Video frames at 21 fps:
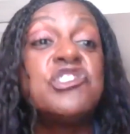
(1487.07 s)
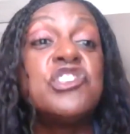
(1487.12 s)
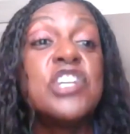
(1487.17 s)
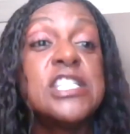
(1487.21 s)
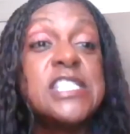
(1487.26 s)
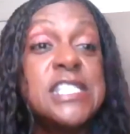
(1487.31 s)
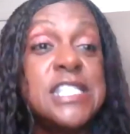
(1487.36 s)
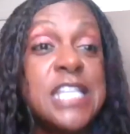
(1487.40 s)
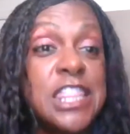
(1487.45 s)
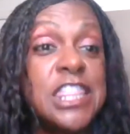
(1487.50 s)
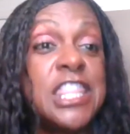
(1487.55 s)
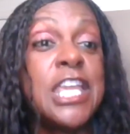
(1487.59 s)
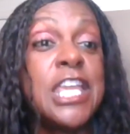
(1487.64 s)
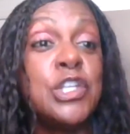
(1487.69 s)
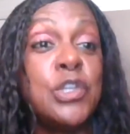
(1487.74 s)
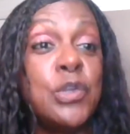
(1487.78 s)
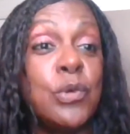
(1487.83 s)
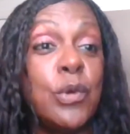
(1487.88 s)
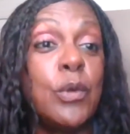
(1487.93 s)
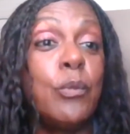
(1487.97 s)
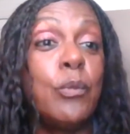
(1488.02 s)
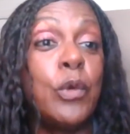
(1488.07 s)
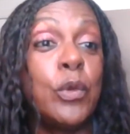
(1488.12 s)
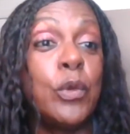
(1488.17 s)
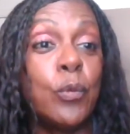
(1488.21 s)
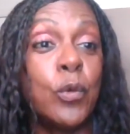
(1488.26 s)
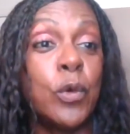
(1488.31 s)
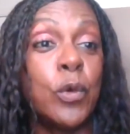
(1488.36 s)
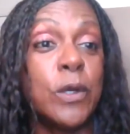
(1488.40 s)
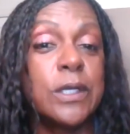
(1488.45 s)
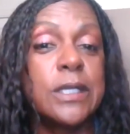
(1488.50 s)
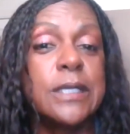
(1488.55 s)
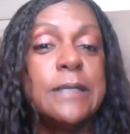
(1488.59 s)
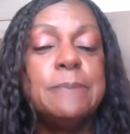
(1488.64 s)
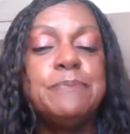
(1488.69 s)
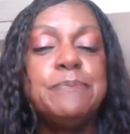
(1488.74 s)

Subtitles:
just that they knew it would work.